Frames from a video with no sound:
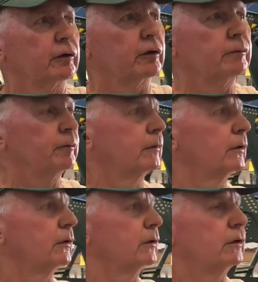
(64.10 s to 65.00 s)
the
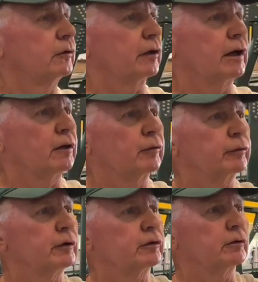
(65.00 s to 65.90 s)
side of the
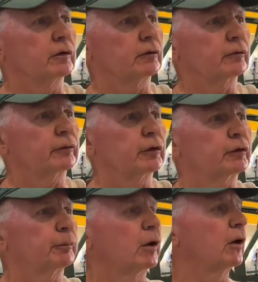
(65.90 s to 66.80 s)
front, uh, front
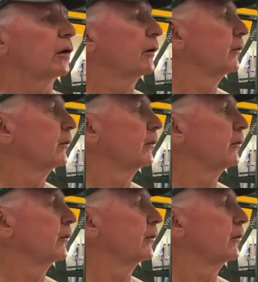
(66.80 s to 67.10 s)
spar